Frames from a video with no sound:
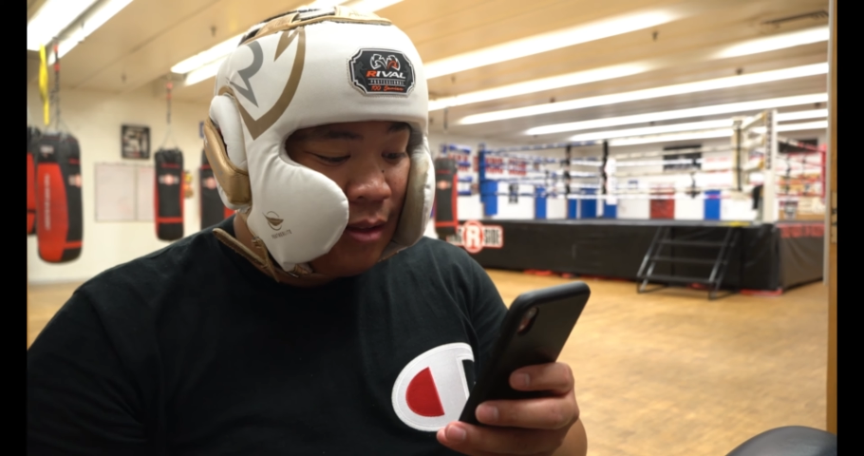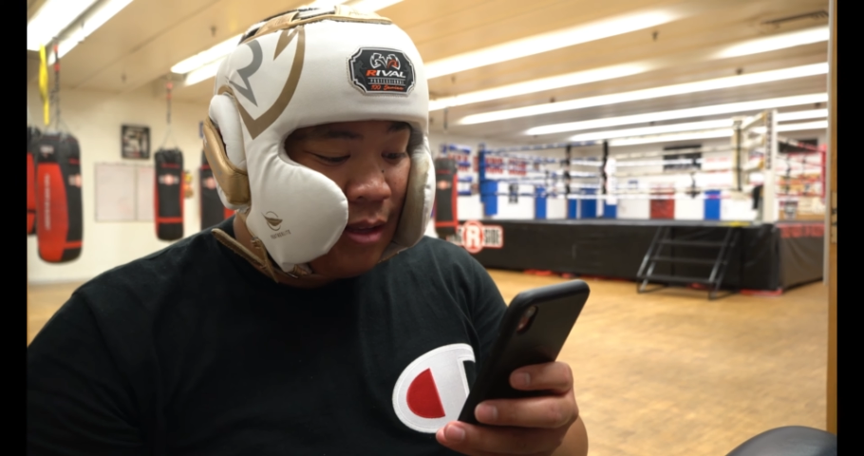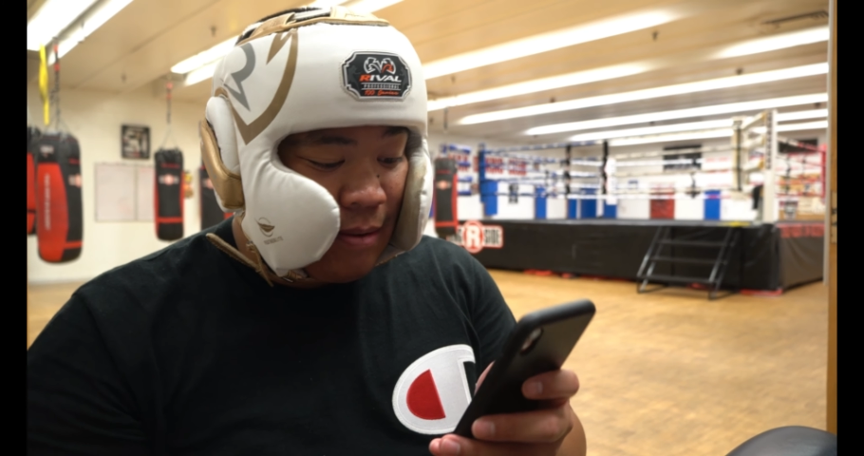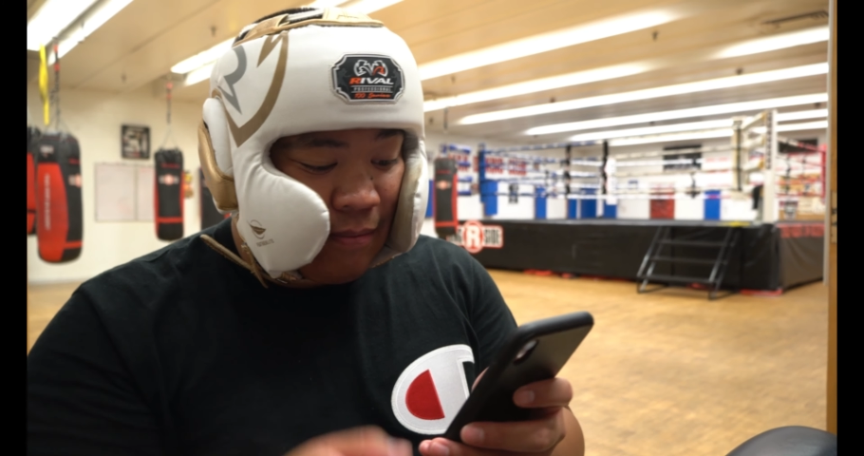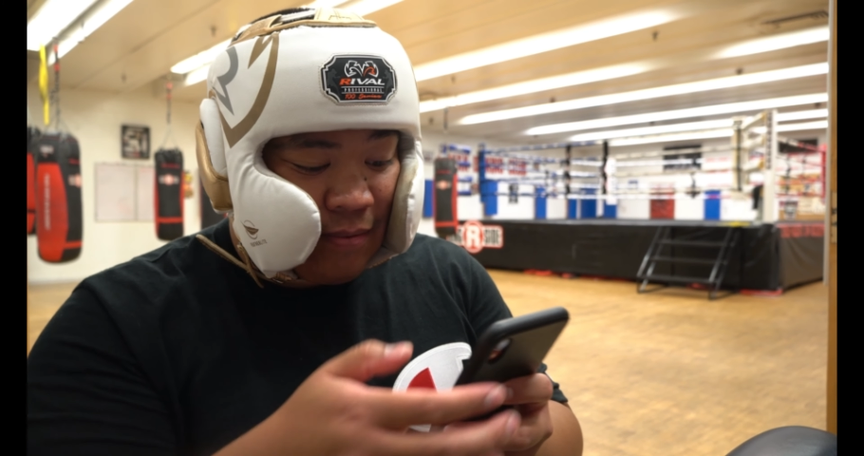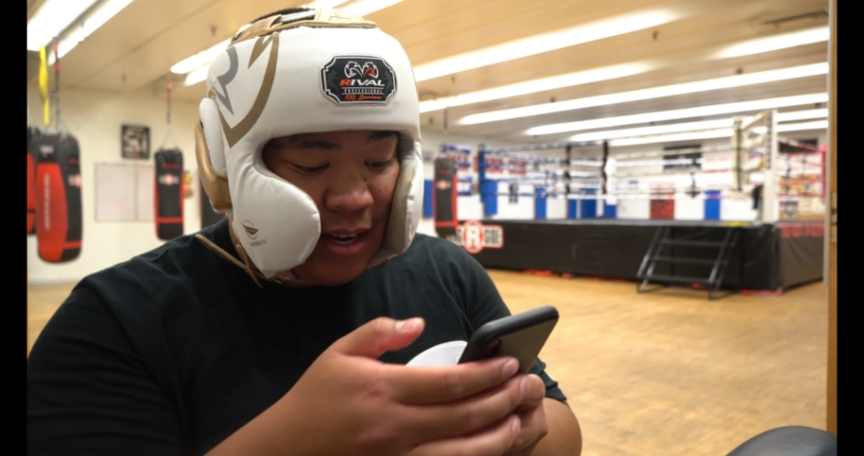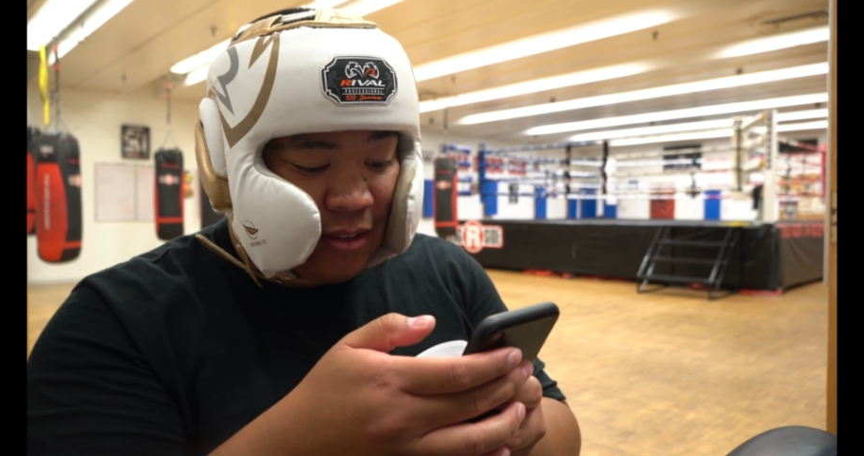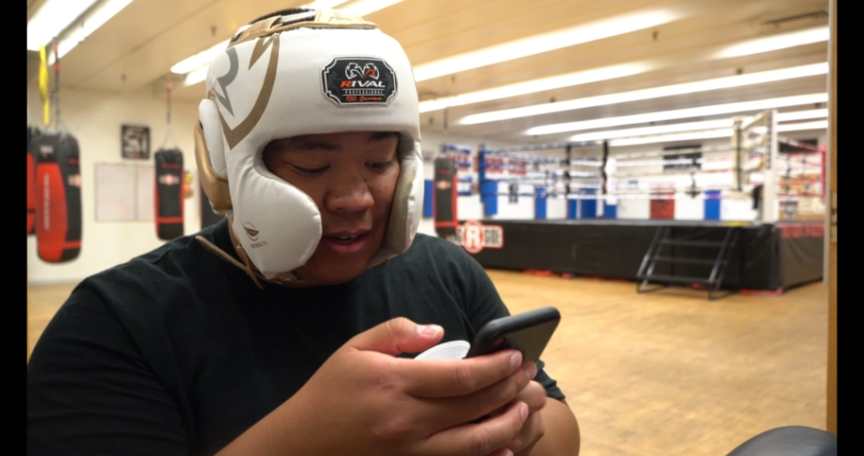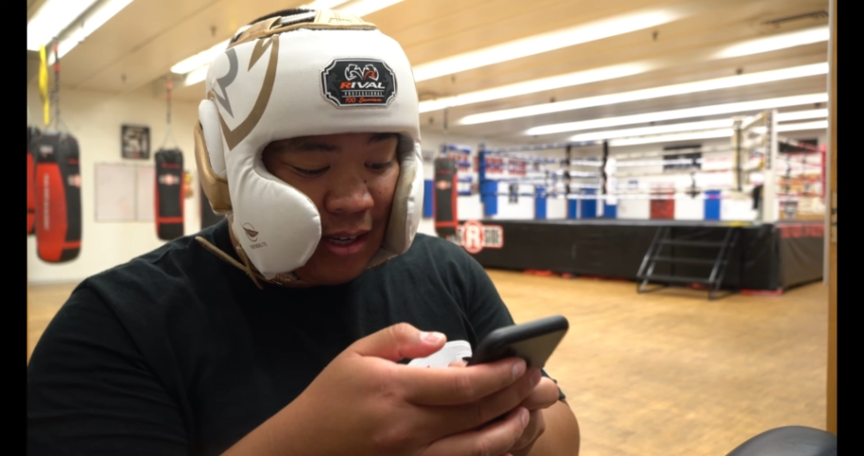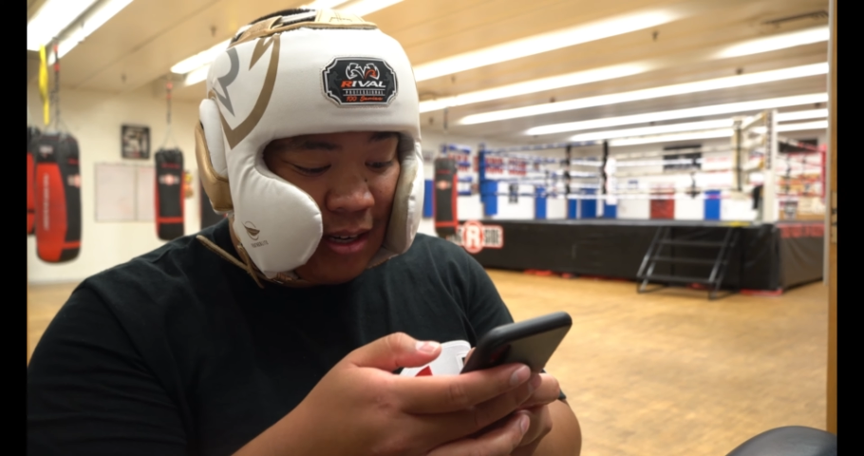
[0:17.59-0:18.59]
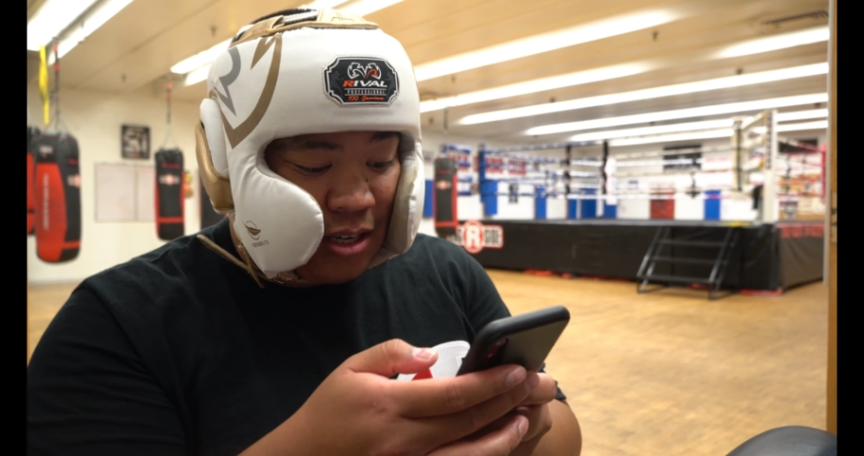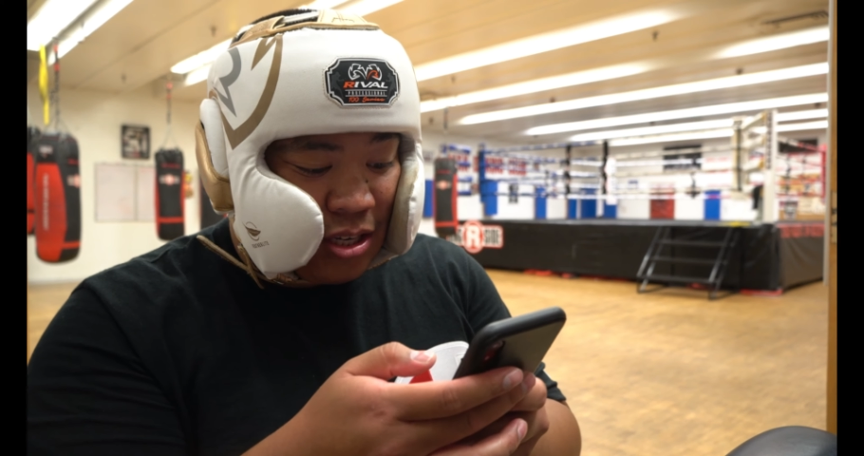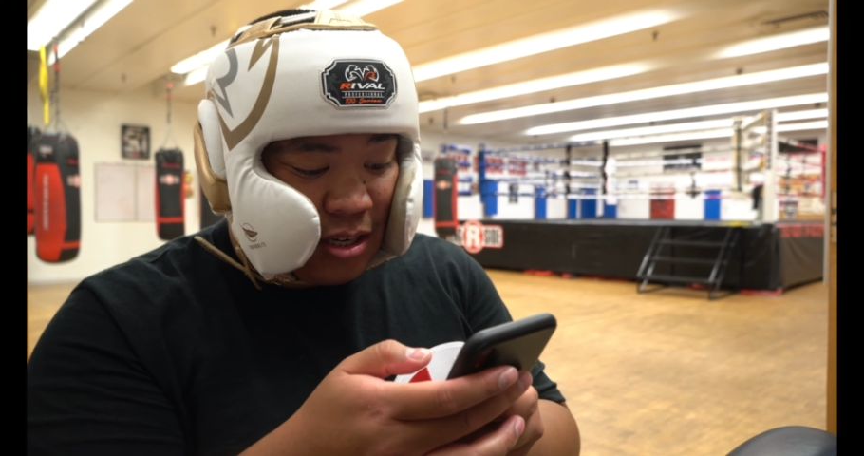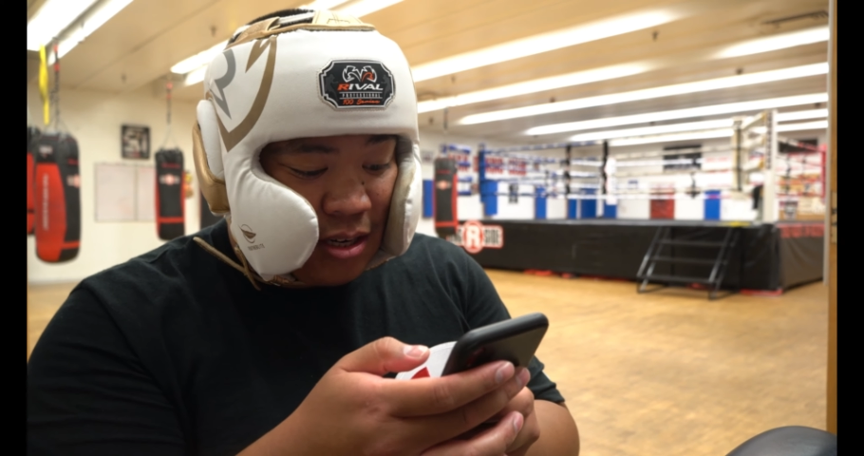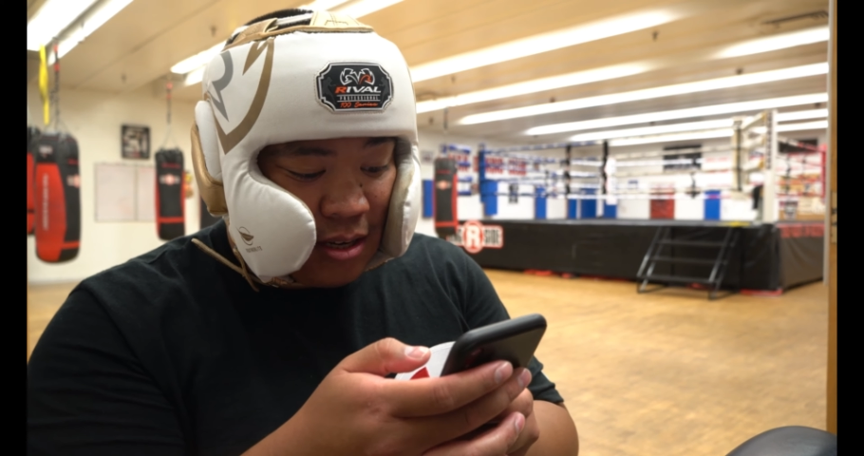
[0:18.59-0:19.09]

Damn face recognition.